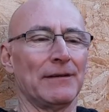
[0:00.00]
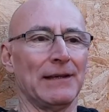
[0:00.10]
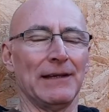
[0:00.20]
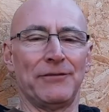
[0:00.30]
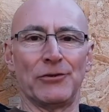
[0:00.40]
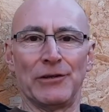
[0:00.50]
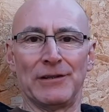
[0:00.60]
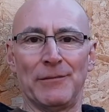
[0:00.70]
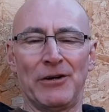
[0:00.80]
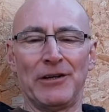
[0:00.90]
If you're in
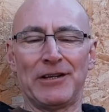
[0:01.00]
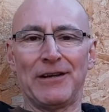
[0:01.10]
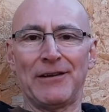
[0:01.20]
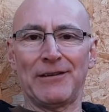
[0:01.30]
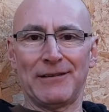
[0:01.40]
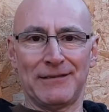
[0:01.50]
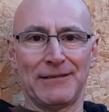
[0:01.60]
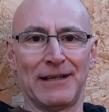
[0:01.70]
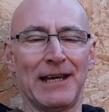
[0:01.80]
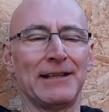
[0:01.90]
America,
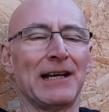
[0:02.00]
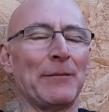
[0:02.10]
again,